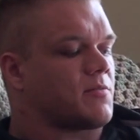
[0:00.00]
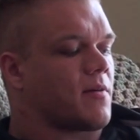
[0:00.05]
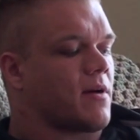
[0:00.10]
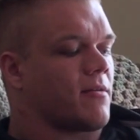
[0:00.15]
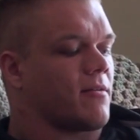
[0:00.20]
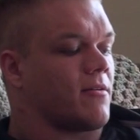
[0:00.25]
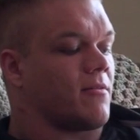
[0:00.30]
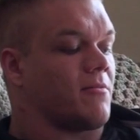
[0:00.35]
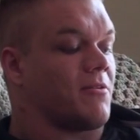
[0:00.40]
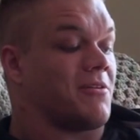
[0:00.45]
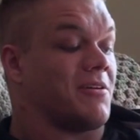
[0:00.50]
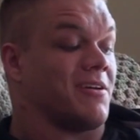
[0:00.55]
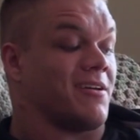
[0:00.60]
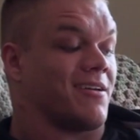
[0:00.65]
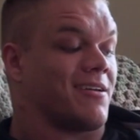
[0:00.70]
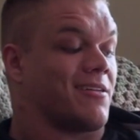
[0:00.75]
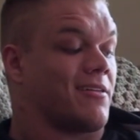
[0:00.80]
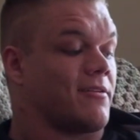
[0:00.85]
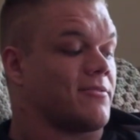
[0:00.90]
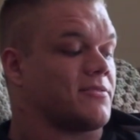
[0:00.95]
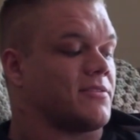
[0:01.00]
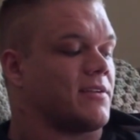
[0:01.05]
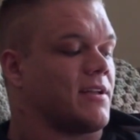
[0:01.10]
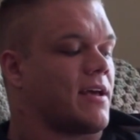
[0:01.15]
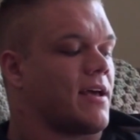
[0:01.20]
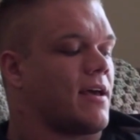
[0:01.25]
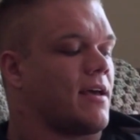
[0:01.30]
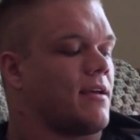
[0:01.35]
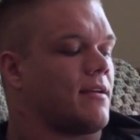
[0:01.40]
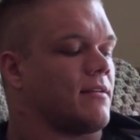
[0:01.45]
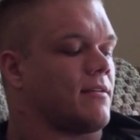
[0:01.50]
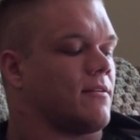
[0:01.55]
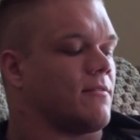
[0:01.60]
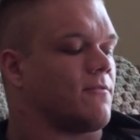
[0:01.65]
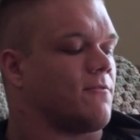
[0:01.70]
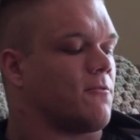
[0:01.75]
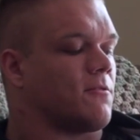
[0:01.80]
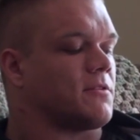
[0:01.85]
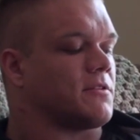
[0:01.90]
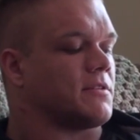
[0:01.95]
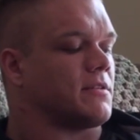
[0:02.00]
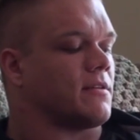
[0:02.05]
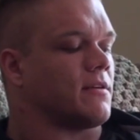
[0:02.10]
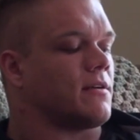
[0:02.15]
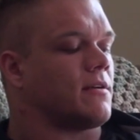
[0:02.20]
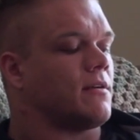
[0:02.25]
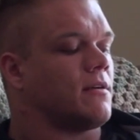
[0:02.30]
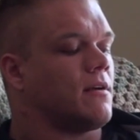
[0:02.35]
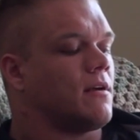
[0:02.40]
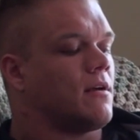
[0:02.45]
probably closer to 8, unfortunately.